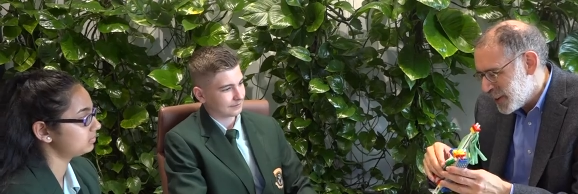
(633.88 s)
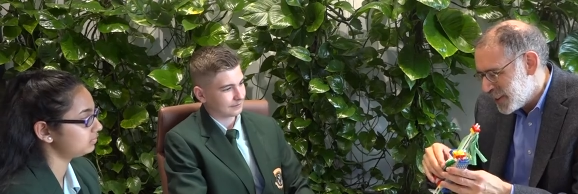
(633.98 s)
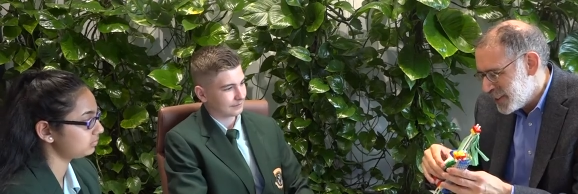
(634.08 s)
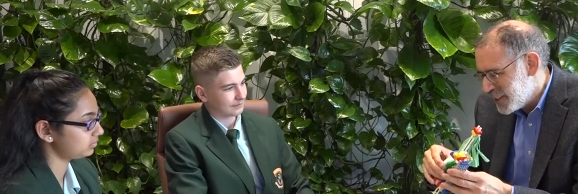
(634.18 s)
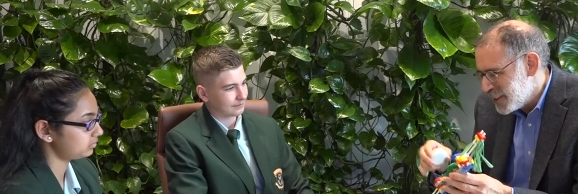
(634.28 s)

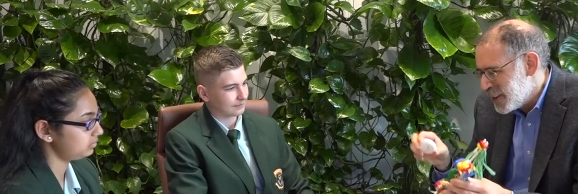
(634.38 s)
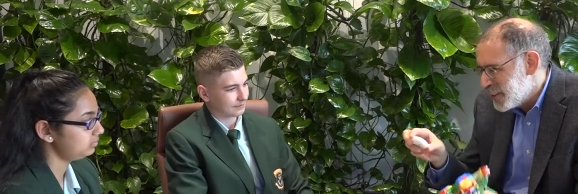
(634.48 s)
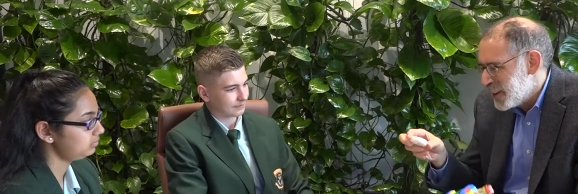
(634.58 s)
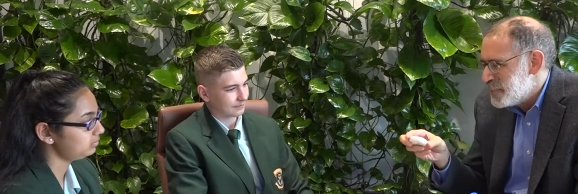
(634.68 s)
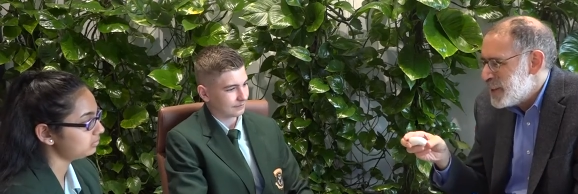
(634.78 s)
Speaker 1: we're,
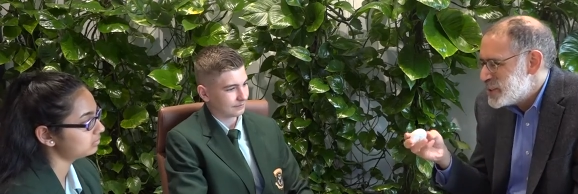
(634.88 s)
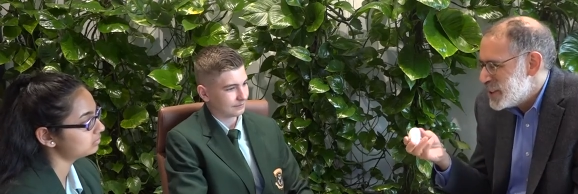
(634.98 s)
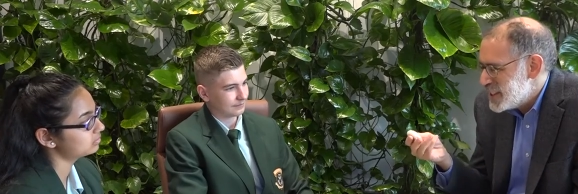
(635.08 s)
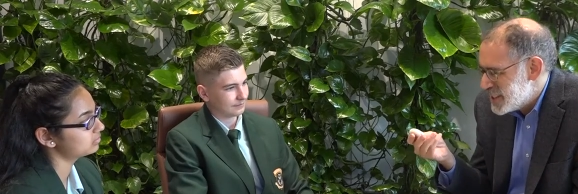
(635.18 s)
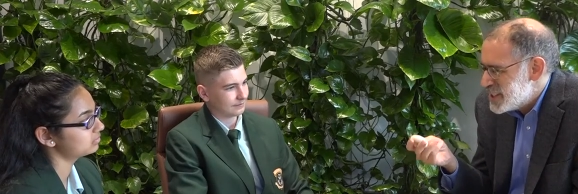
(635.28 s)
I've
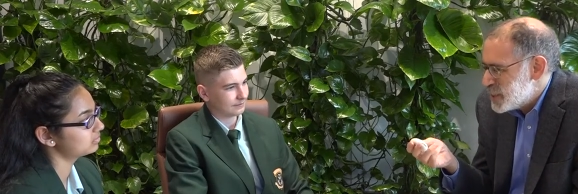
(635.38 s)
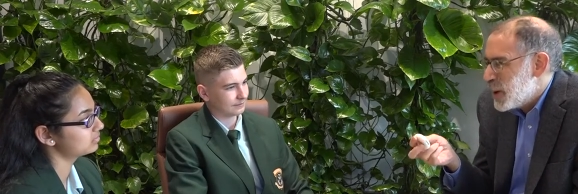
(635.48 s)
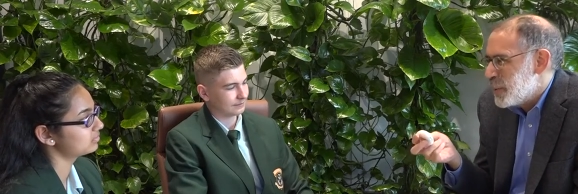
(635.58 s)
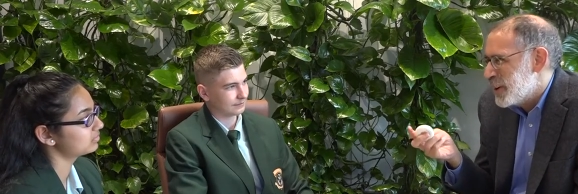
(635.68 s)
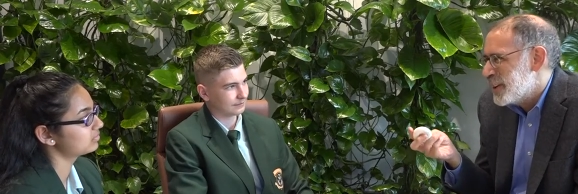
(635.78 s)
mentioned this, this is
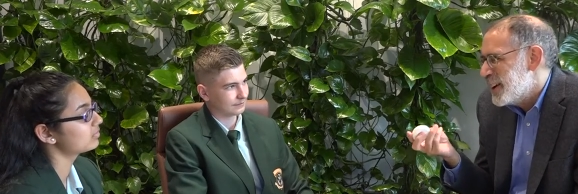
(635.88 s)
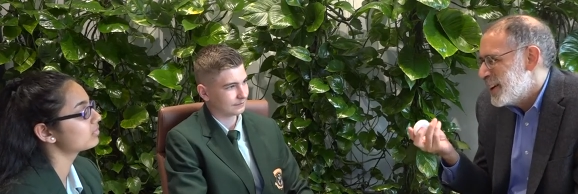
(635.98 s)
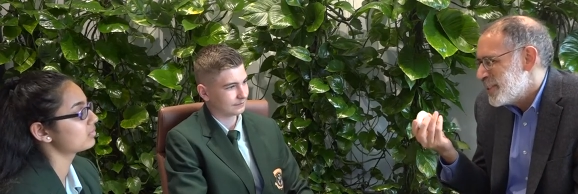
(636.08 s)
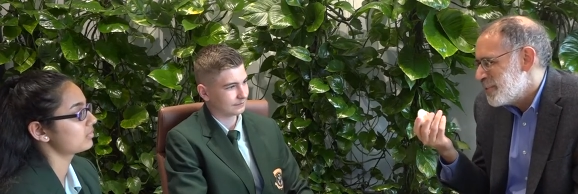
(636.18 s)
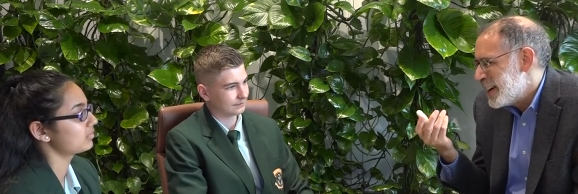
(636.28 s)
what we're
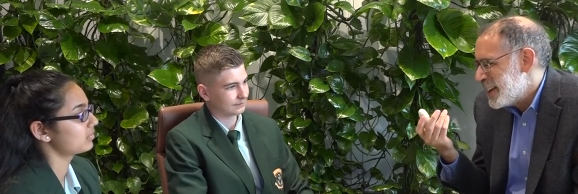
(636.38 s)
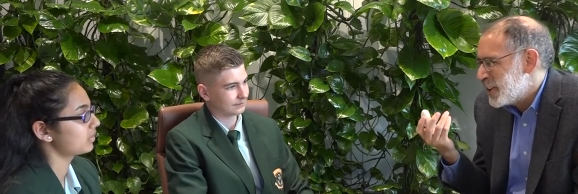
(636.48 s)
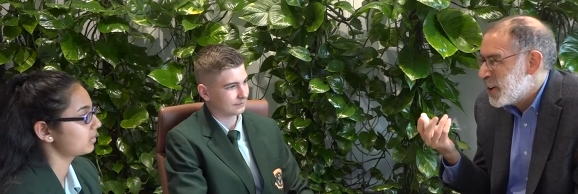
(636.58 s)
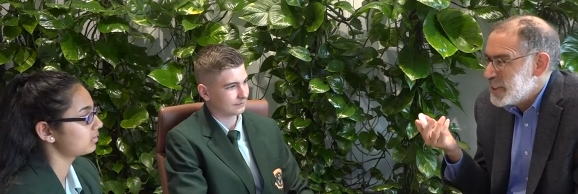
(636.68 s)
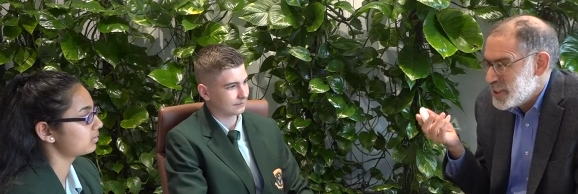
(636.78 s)
right
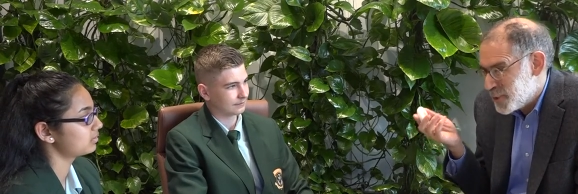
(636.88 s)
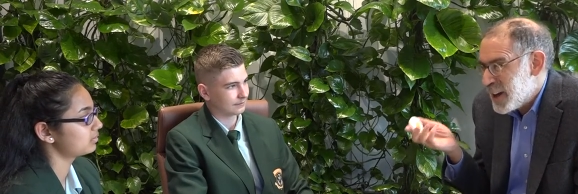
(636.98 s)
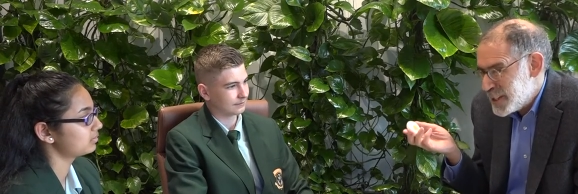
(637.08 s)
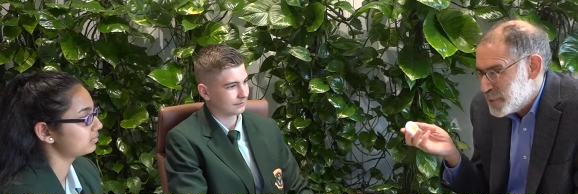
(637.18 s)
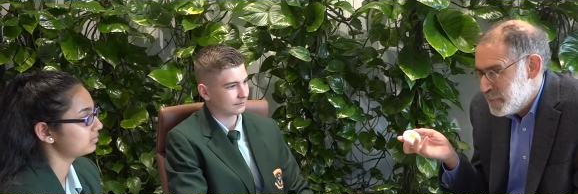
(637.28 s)
now called the
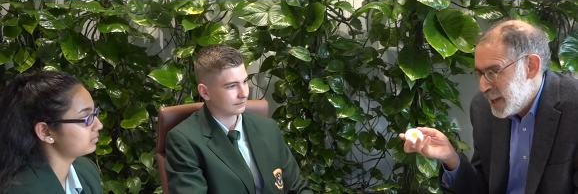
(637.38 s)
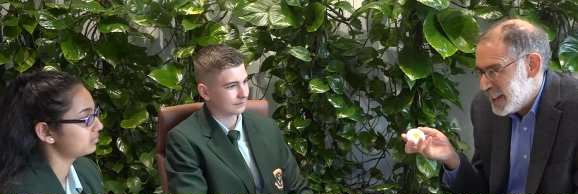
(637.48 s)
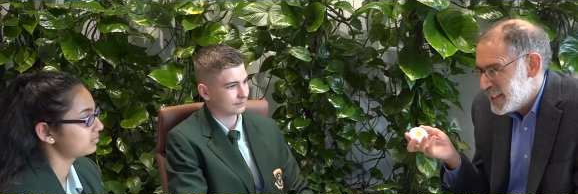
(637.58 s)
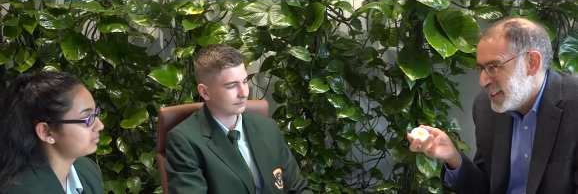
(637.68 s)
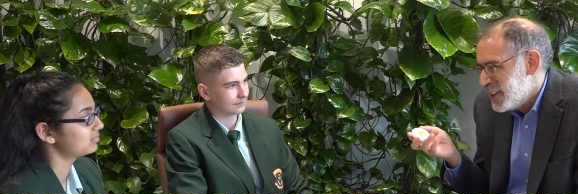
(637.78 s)
Scratch
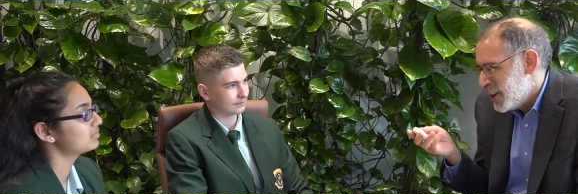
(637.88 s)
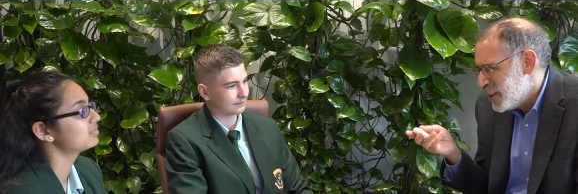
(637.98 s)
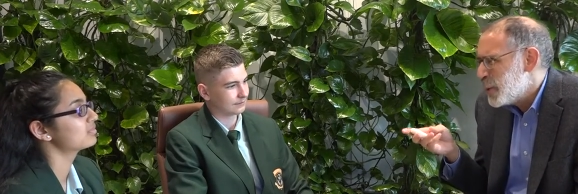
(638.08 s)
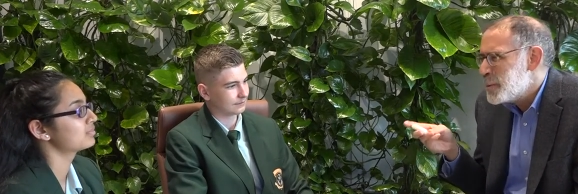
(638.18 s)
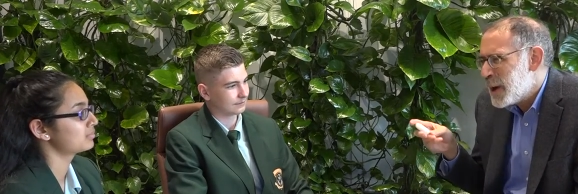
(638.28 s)
Bit,
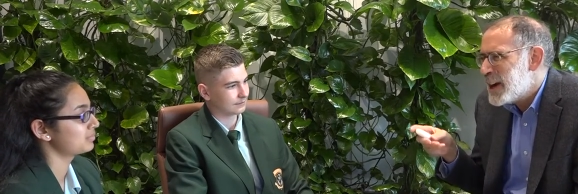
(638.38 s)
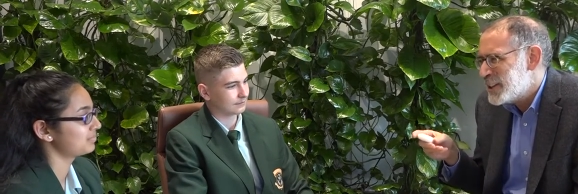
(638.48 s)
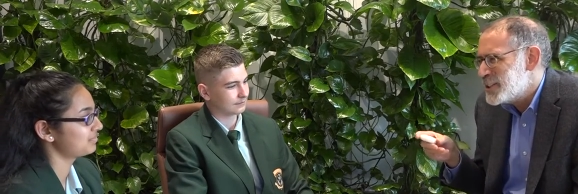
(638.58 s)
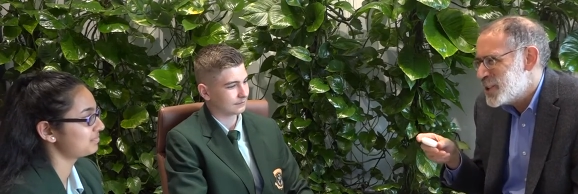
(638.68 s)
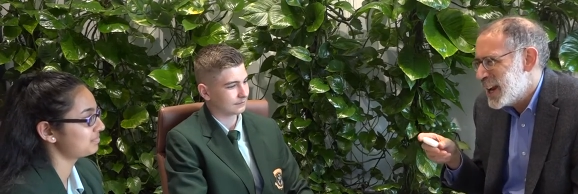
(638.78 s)
although we're probably
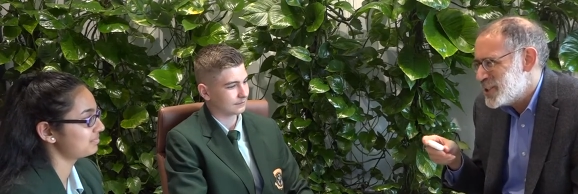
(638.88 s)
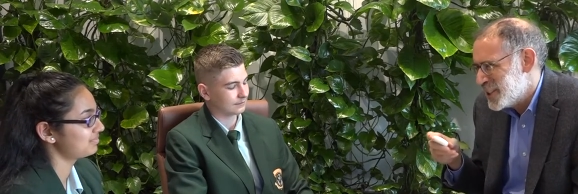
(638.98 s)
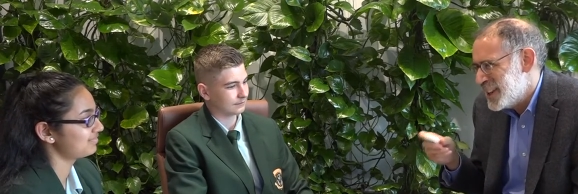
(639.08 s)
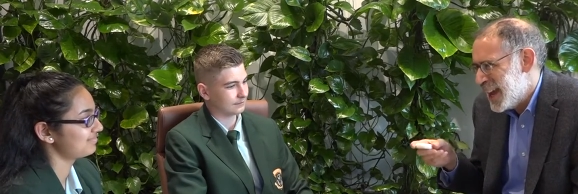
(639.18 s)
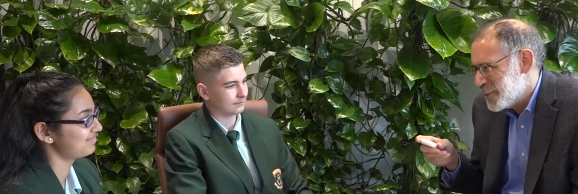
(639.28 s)
going to
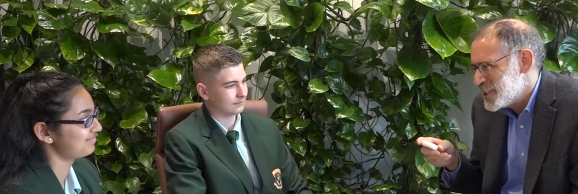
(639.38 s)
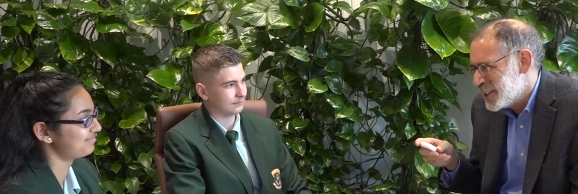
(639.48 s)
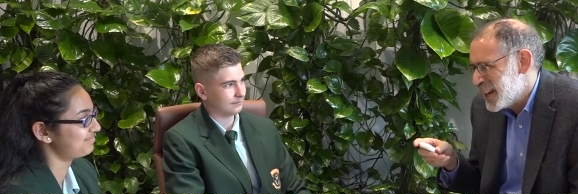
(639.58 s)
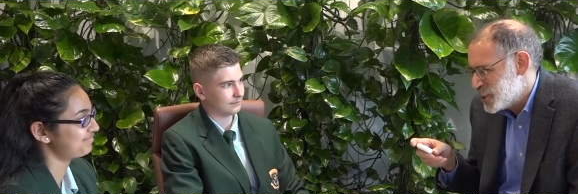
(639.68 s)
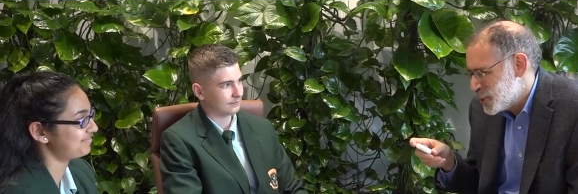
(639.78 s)
change the name. We're
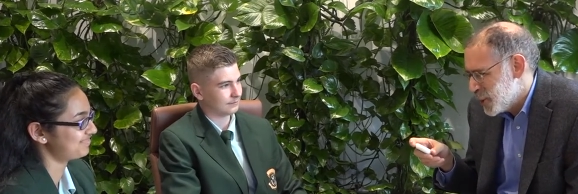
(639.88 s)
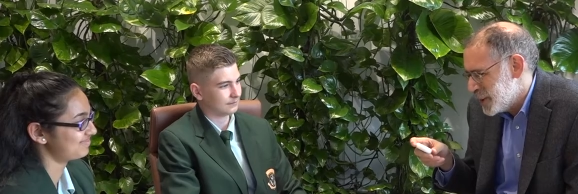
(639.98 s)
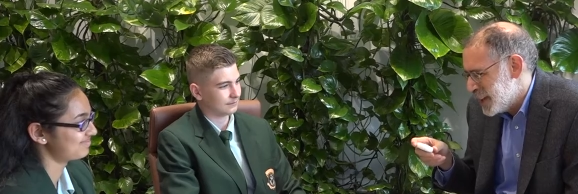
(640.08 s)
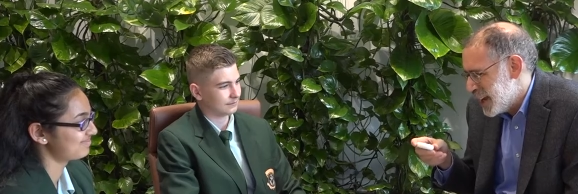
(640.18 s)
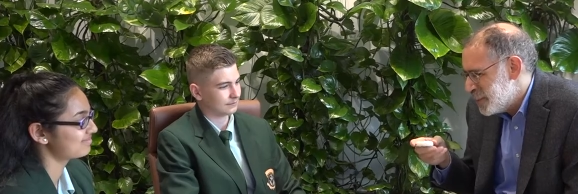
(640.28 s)
still not sure
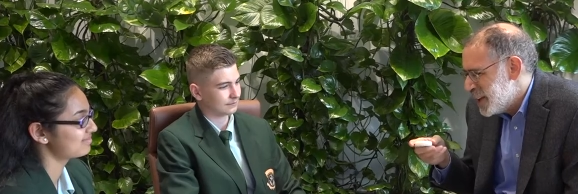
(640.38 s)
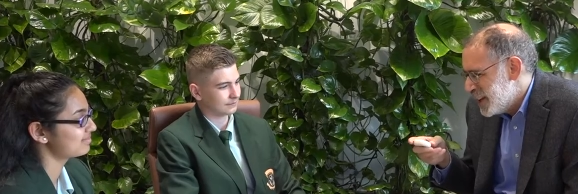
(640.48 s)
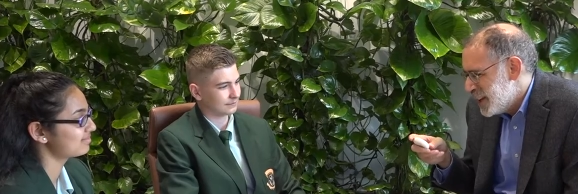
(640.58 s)
of the name.